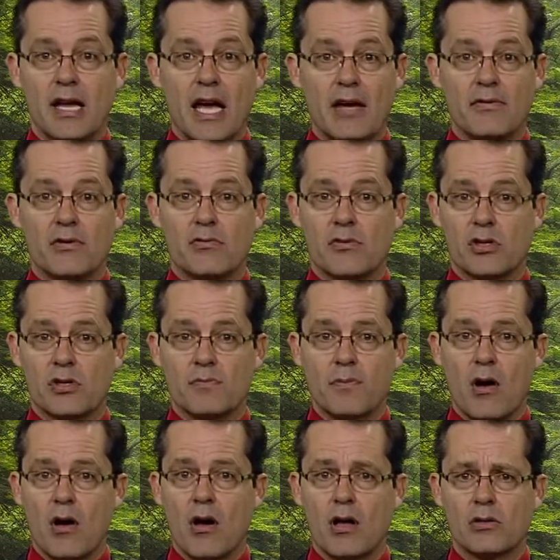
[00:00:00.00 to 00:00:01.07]
David
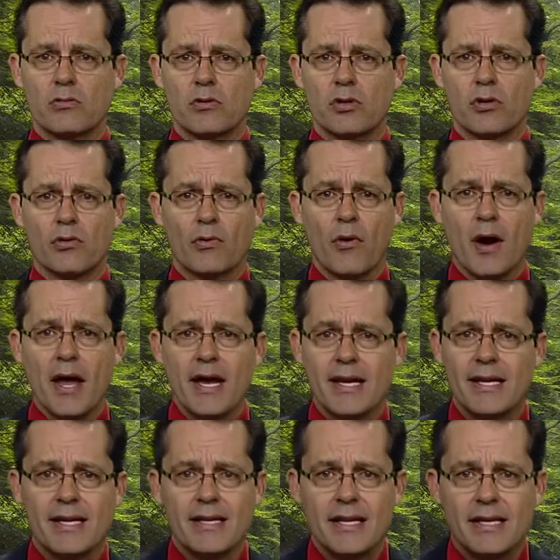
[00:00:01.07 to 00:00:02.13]
responds with great
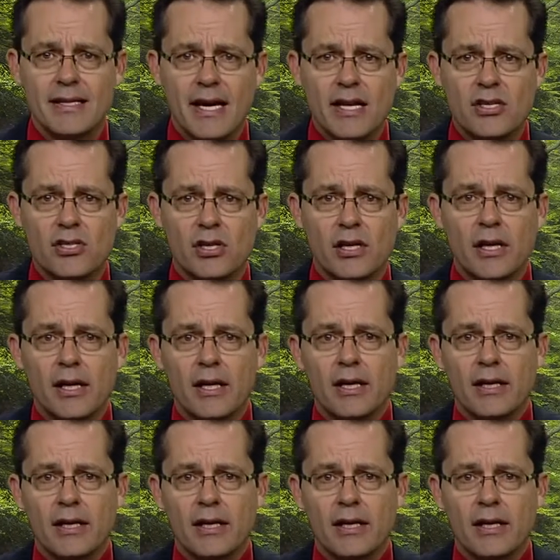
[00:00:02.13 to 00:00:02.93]
indignation,